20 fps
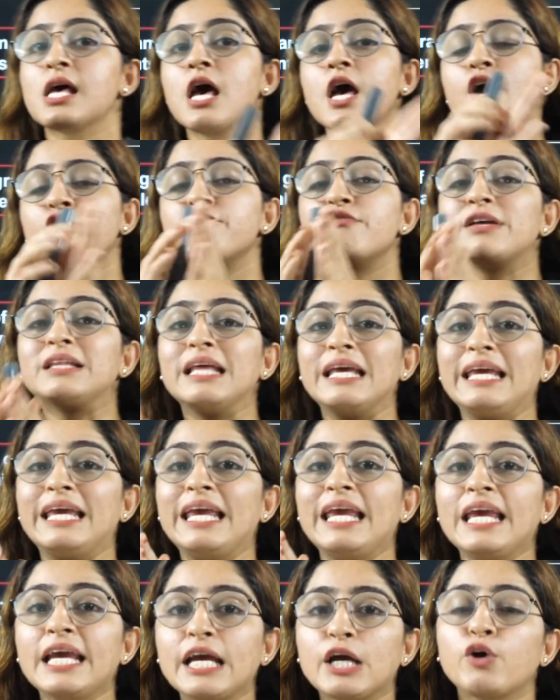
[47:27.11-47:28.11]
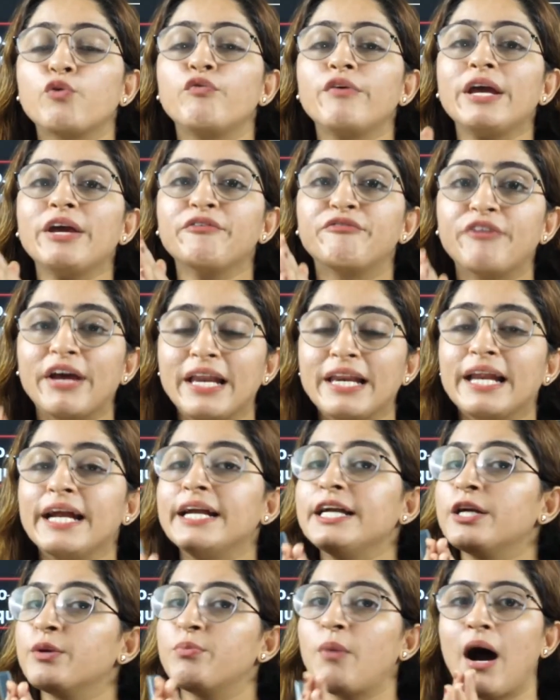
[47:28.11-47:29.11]
with
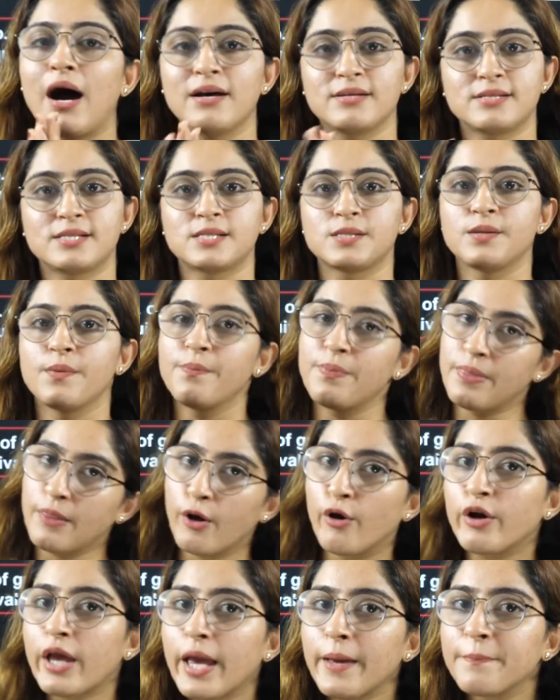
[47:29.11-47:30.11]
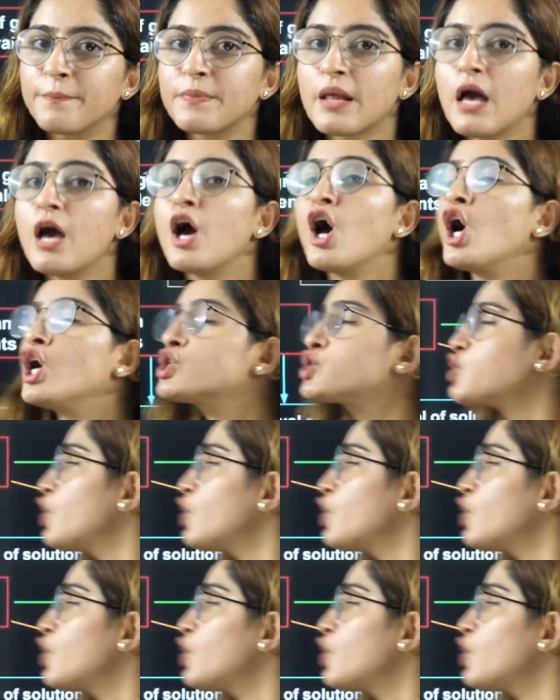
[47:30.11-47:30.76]
equivalent mass. Okay. So